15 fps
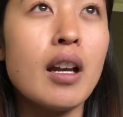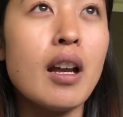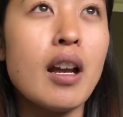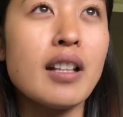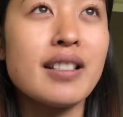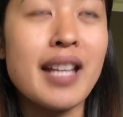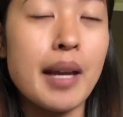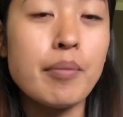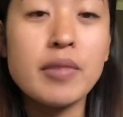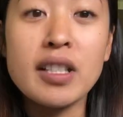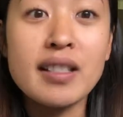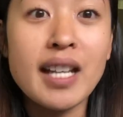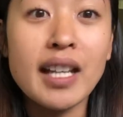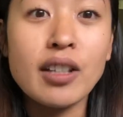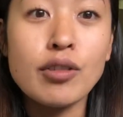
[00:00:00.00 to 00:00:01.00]
attempt to
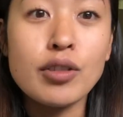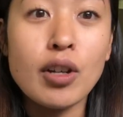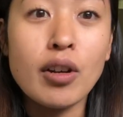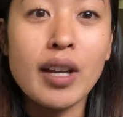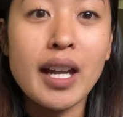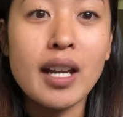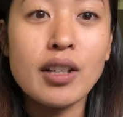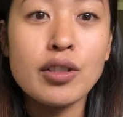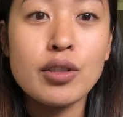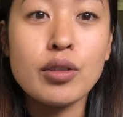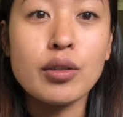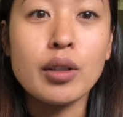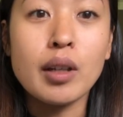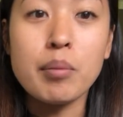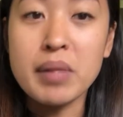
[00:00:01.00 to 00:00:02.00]
take your dog out
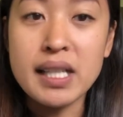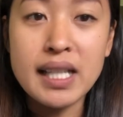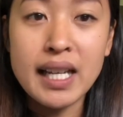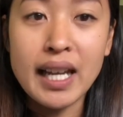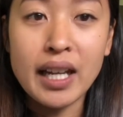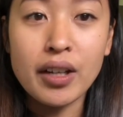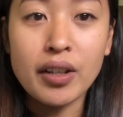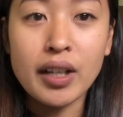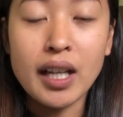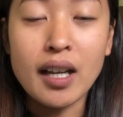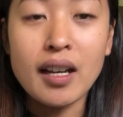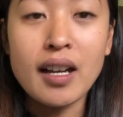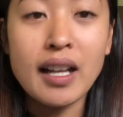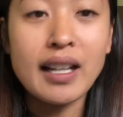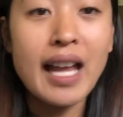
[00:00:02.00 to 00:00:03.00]
to a busy
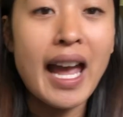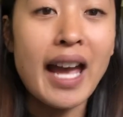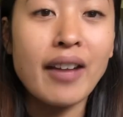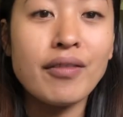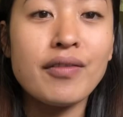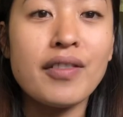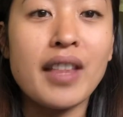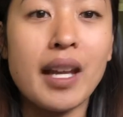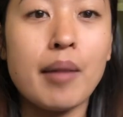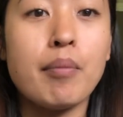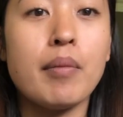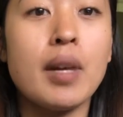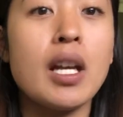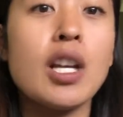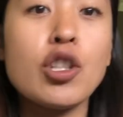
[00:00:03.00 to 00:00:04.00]
area and have
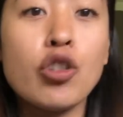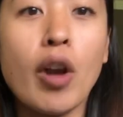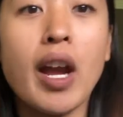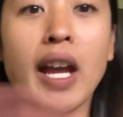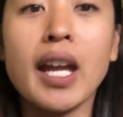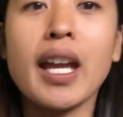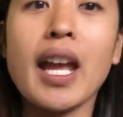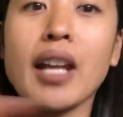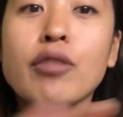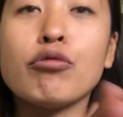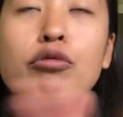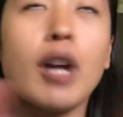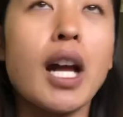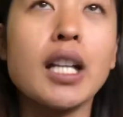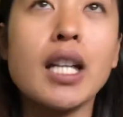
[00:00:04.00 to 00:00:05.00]
them try and
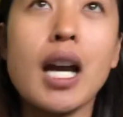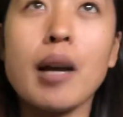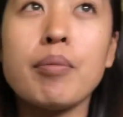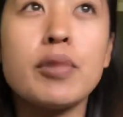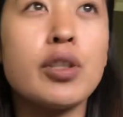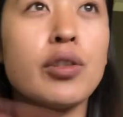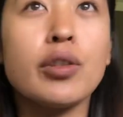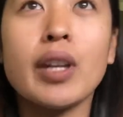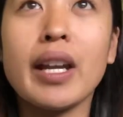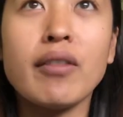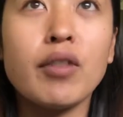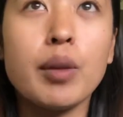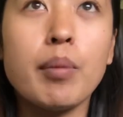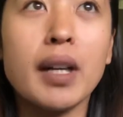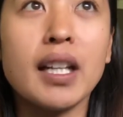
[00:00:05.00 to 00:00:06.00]
run up to
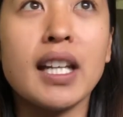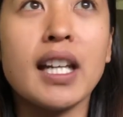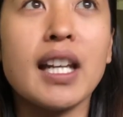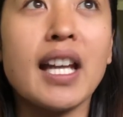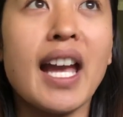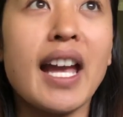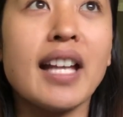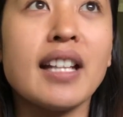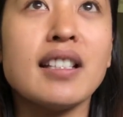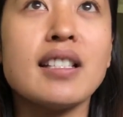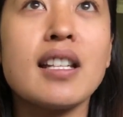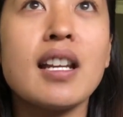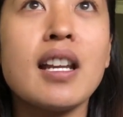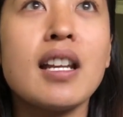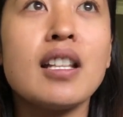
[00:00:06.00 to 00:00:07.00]
everybody and
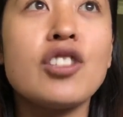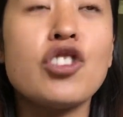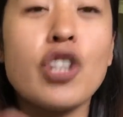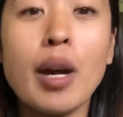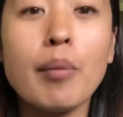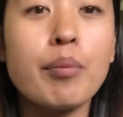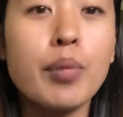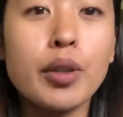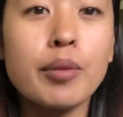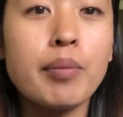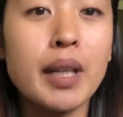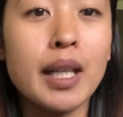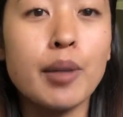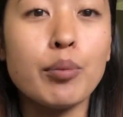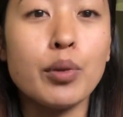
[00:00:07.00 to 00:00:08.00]
jump on
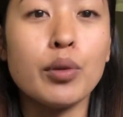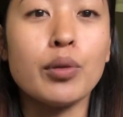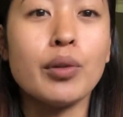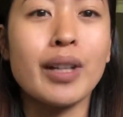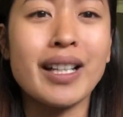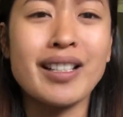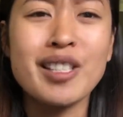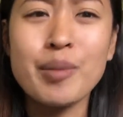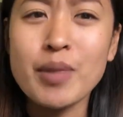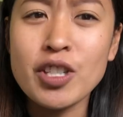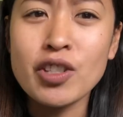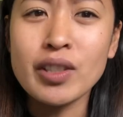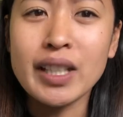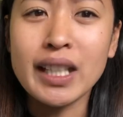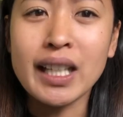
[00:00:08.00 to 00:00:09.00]
people, and
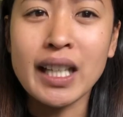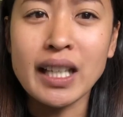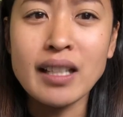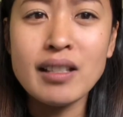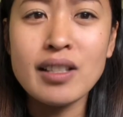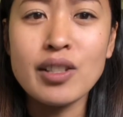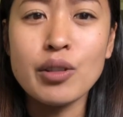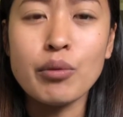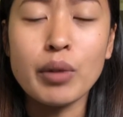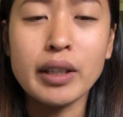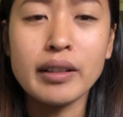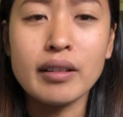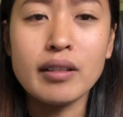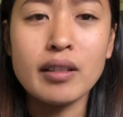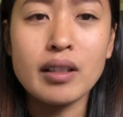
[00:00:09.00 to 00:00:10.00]
especially kids. You want